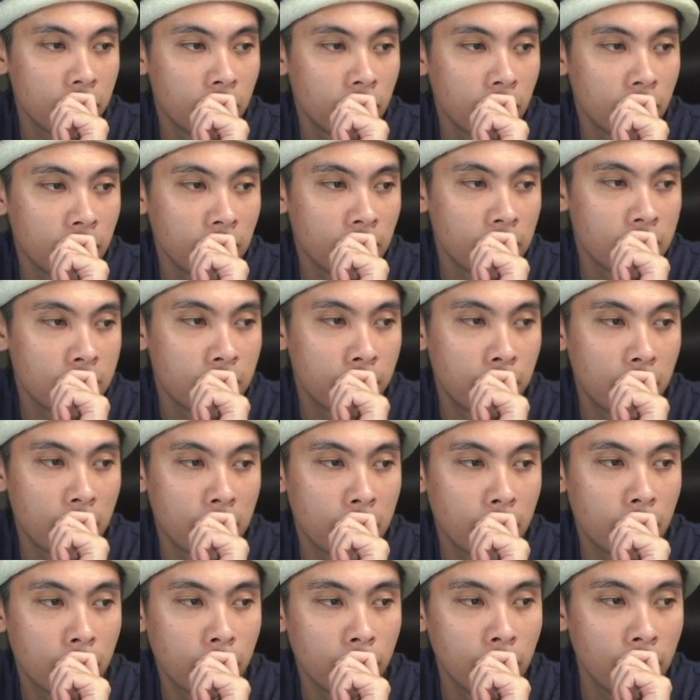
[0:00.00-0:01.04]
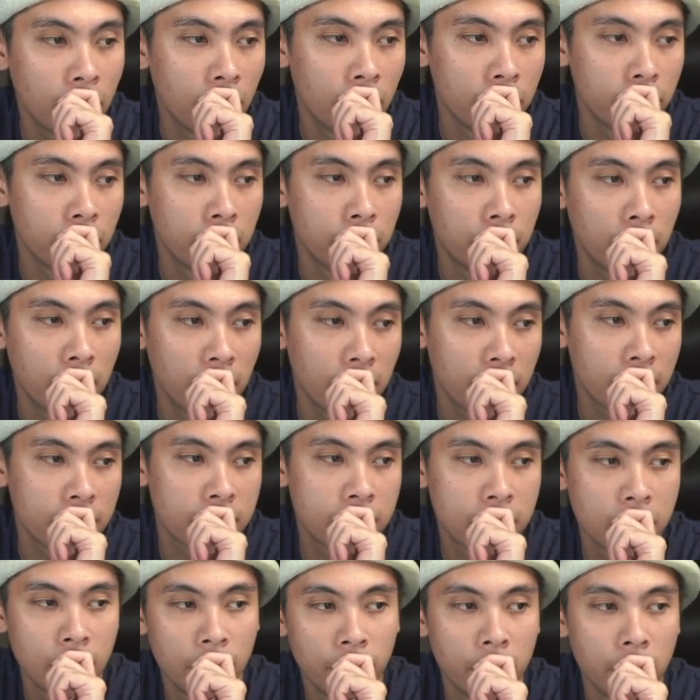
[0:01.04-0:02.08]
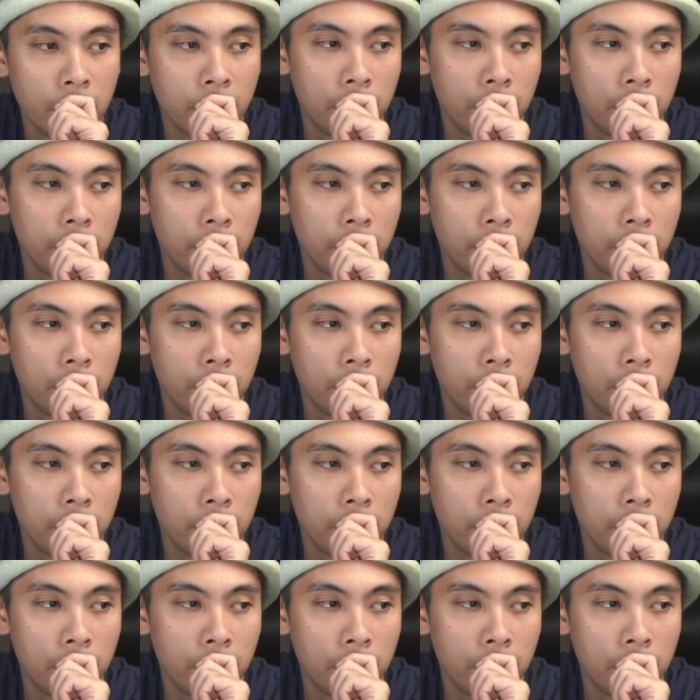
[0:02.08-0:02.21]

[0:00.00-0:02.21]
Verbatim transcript: you're looking to spend 300 bucks,